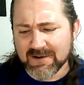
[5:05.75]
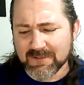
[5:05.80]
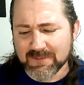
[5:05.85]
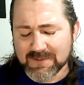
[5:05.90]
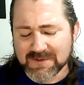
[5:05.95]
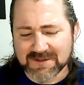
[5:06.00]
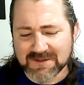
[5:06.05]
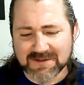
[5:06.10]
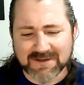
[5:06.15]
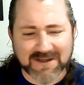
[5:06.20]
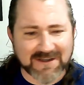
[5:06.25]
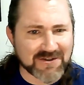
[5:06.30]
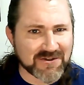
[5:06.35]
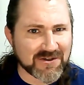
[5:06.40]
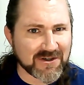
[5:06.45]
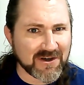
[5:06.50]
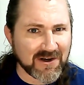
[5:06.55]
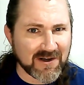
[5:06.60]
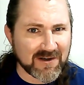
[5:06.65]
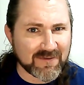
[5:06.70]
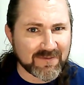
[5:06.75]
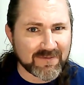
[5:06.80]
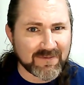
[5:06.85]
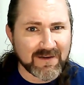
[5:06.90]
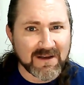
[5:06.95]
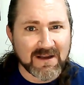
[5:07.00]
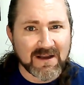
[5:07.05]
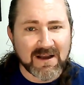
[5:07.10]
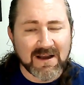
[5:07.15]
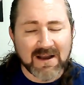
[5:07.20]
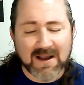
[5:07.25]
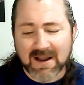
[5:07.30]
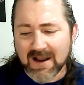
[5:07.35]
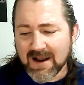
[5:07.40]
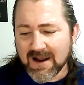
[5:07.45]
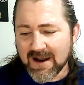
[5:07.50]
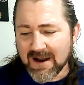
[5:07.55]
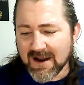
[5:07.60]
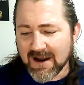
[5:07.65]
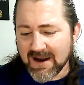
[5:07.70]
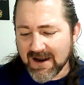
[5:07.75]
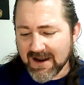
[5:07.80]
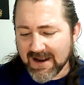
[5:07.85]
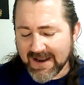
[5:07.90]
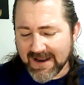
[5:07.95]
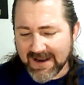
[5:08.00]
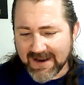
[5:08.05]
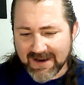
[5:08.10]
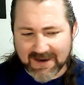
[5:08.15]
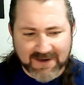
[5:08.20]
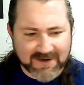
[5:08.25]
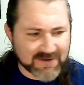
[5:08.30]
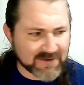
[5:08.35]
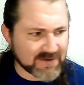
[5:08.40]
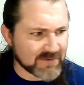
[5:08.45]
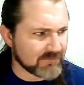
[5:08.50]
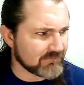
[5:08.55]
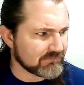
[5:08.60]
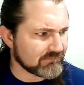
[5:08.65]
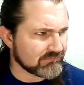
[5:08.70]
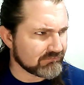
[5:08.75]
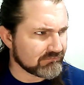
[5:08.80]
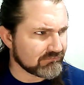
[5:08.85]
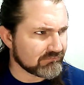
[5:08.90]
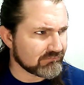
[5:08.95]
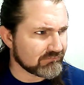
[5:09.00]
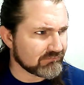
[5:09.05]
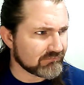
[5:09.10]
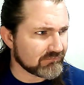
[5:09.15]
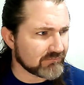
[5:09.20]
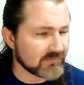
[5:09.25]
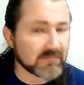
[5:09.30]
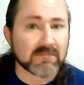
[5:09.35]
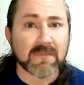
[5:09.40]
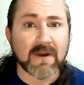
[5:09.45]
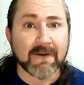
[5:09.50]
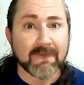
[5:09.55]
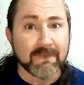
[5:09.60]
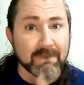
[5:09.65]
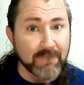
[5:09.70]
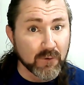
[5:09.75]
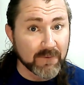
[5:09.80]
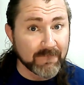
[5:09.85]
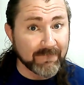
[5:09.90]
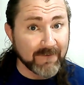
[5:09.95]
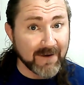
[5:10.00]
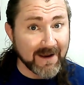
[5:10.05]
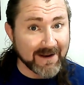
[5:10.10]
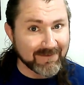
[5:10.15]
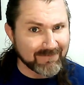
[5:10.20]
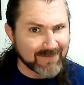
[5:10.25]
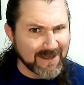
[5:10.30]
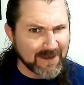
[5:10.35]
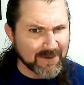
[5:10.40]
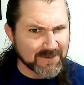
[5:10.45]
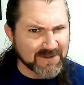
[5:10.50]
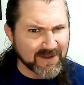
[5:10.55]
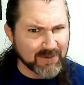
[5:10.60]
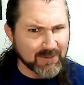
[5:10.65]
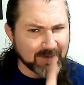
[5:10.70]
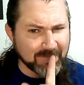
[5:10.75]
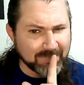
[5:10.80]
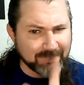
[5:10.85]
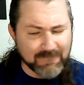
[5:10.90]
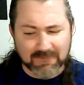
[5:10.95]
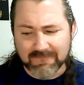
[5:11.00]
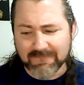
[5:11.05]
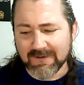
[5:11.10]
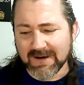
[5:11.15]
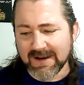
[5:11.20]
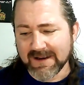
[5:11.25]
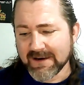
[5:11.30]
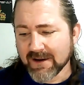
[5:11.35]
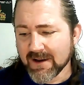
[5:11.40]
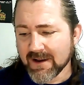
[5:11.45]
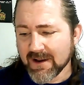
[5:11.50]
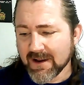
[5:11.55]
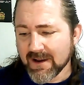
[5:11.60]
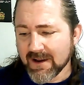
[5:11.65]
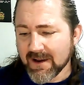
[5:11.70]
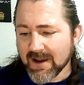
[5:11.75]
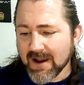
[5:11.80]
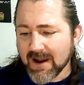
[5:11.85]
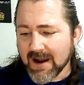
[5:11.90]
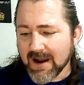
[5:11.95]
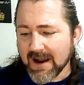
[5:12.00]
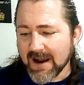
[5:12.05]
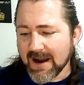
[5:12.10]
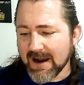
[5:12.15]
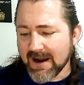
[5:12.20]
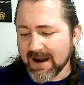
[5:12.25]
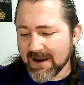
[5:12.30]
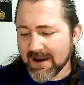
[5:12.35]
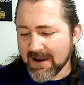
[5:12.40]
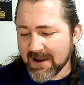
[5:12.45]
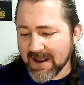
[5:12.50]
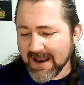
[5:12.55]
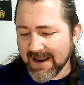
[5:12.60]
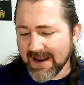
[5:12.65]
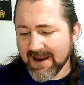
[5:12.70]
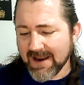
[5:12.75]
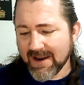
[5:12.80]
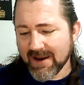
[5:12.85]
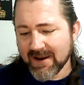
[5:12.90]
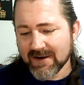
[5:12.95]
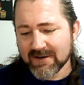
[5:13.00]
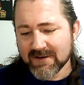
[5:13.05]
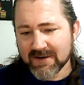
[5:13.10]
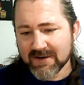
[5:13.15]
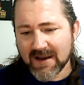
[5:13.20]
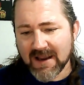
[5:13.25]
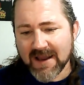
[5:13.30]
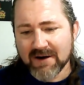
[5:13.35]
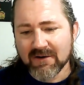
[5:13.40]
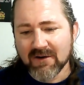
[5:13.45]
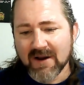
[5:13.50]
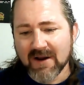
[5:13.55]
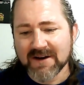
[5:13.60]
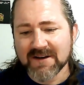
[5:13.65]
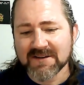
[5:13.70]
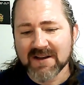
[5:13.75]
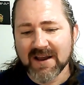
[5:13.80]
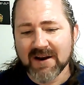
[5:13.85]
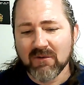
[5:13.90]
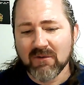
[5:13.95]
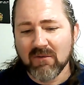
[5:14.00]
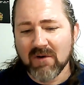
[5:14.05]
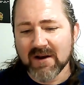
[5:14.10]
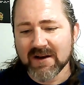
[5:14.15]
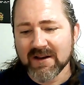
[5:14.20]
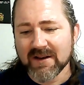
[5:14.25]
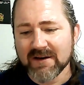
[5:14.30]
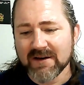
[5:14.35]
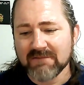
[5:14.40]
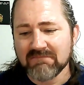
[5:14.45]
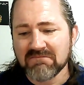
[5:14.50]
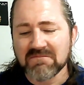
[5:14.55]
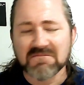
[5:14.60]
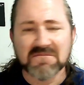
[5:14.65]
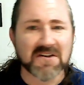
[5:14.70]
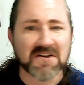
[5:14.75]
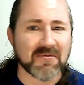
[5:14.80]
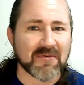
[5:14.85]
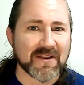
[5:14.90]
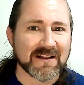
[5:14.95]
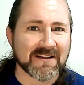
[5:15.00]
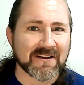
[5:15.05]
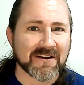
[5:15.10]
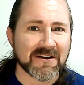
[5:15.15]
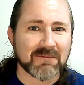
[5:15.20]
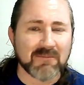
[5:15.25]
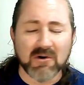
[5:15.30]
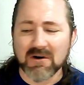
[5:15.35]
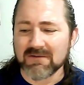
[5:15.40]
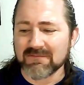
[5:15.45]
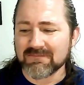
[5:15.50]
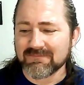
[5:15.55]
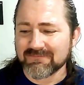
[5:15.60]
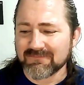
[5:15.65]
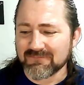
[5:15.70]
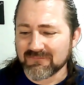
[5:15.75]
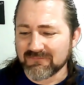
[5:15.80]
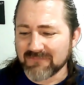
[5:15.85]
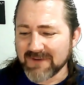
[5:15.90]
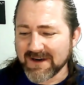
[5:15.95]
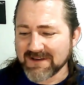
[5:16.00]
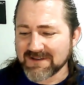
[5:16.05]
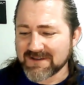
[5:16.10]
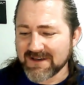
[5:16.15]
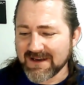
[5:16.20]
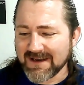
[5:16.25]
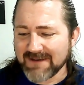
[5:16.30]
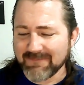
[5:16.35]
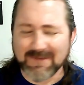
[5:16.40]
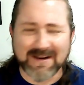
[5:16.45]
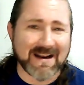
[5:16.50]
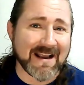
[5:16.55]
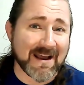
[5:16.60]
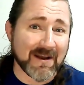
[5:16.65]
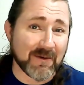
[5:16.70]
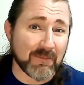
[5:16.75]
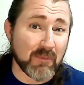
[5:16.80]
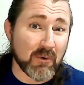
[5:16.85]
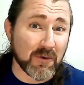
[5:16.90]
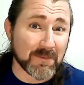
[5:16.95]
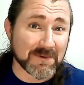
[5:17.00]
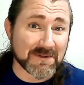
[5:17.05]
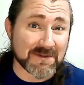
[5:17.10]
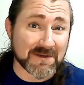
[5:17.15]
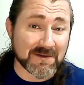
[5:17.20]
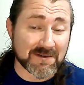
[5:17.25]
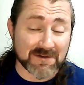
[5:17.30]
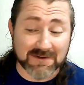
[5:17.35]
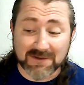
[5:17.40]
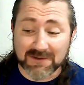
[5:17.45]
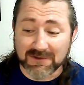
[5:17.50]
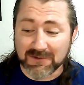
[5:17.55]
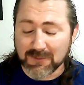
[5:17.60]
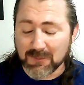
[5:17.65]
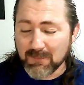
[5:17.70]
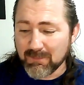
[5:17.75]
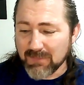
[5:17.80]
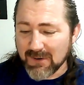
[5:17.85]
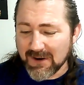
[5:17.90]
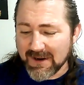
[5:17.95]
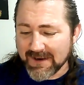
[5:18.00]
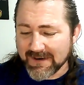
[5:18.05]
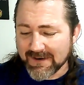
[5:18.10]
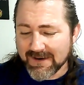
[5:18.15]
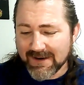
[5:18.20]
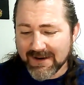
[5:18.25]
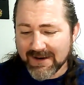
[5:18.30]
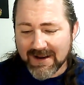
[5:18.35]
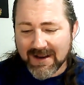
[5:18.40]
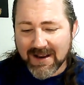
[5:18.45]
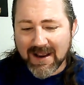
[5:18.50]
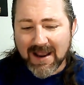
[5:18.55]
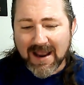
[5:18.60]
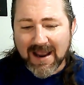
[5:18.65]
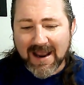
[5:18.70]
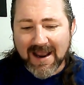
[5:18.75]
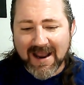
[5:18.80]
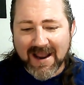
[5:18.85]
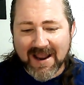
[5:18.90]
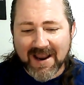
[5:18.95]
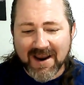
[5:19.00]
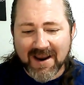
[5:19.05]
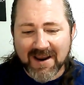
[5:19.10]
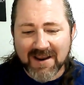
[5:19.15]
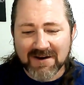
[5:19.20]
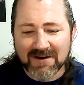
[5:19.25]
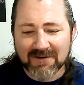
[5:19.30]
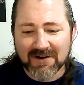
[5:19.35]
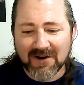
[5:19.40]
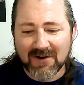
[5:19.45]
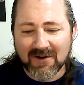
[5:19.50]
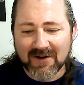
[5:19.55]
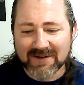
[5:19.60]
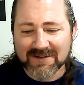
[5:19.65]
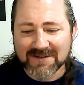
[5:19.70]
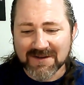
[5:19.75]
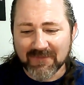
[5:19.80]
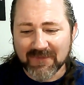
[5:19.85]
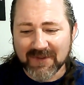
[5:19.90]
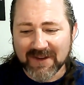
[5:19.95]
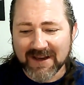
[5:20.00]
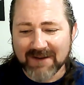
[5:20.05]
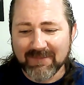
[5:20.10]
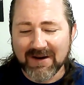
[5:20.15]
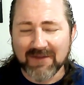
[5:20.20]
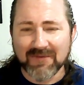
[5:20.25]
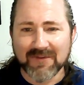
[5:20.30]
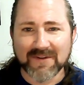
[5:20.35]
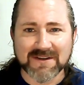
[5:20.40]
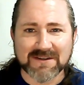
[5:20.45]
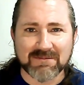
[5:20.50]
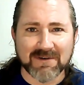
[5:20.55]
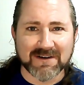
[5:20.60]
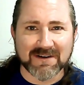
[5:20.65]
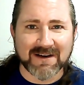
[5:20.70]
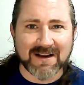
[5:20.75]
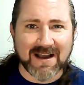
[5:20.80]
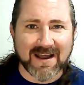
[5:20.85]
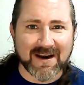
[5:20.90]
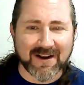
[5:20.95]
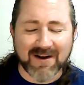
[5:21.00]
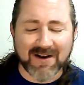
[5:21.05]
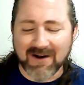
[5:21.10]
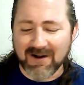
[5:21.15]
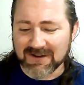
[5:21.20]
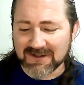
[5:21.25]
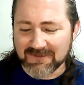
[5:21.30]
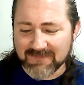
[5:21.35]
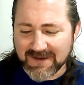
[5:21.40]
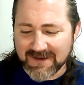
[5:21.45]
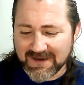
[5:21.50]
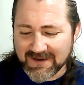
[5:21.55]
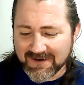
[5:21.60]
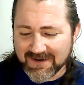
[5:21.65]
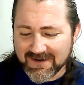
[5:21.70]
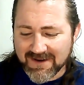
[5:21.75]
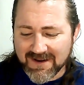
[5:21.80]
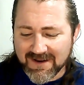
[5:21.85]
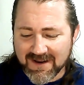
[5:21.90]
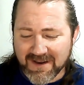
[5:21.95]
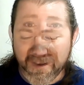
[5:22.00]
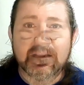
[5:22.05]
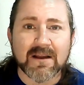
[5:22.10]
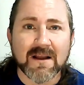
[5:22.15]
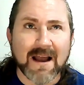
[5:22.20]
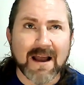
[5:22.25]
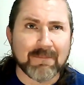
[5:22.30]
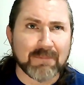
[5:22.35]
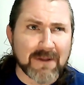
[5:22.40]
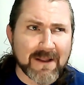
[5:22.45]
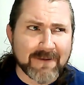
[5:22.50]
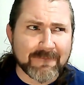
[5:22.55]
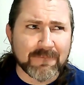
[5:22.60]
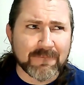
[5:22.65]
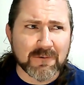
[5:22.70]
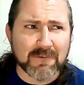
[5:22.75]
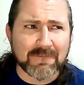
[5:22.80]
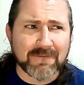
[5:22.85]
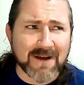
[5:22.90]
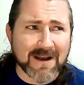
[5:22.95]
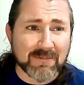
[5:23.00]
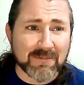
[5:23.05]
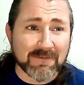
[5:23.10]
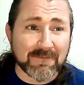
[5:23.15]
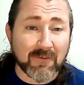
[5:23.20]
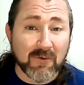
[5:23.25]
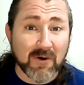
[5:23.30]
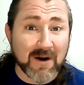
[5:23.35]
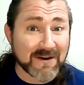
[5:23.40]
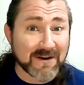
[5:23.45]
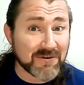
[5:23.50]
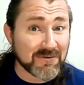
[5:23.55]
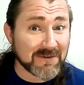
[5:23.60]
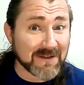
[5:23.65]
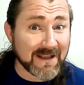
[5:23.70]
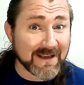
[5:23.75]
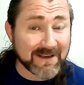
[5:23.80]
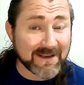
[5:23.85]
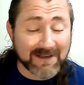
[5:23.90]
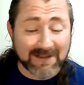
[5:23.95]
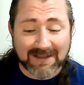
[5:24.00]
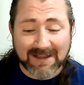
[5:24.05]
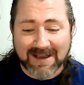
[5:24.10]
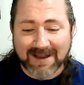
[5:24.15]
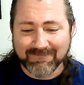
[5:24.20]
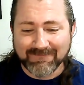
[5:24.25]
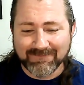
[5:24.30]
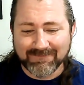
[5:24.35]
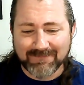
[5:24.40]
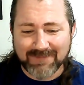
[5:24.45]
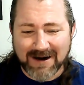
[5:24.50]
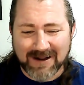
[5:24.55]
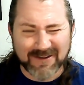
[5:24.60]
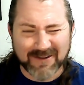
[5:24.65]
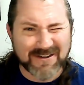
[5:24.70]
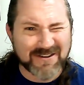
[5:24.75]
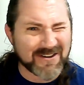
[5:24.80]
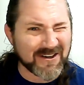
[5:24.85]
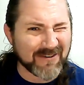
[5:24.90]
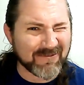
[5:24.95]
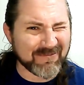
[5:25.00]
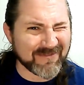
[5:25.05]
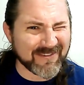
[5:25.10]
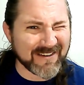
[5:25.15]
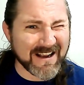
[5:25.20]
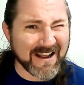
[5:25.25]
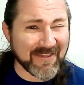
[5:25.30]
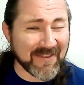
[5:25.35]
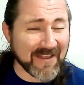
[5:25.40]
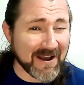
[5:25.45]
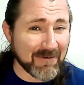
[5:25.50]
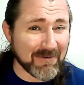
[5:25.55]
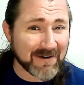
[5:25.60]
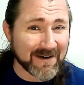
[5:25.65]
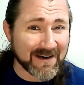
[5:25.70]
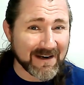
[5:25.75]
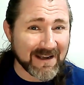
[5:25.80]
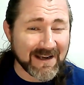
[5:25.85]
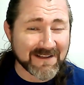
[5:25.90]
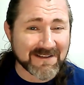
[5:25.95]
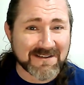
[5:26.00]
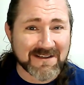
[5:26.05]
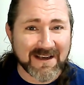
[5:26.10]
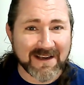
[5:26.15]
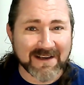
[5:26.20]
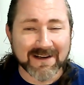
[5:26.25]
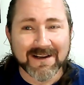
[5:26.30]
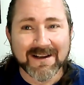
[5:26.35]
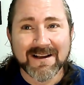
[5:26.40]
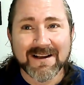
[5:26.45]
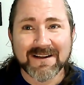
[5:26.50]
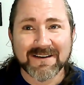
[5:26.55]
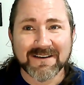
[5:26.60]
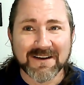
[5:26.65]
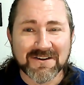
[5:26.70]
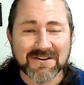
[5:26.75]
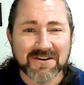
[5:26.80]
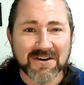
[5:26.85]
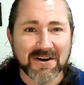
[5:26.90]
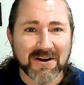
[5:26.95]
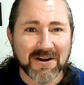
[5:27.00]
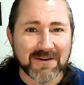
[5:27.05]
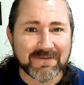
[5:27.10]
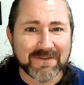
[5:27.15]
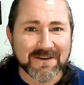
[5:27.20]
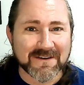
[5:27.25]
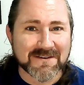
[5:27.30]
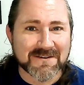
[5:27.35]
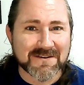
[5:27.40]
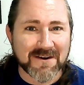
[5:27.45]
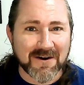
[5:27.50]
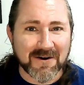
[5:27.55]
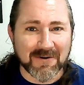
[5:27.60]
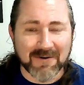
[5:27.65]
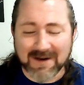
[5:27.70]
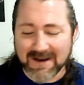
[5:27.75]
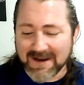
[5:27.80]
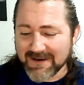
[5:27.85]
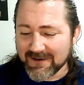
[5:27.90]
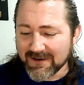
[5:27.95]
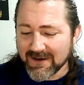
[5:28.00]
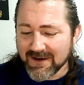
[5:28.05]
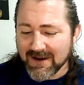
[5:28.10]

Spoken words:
It was Ninja Golf and Food Fight. That was the other one, Food Fight. And I don't know, I just kind of wanted something a little more racy. I mean, I got pole position too, but I don't know. It's something about this one kind of called to me. I played Food Fight before. I do like it a lot. Probably should have got that one in hindsight. Ninja Golf is all right.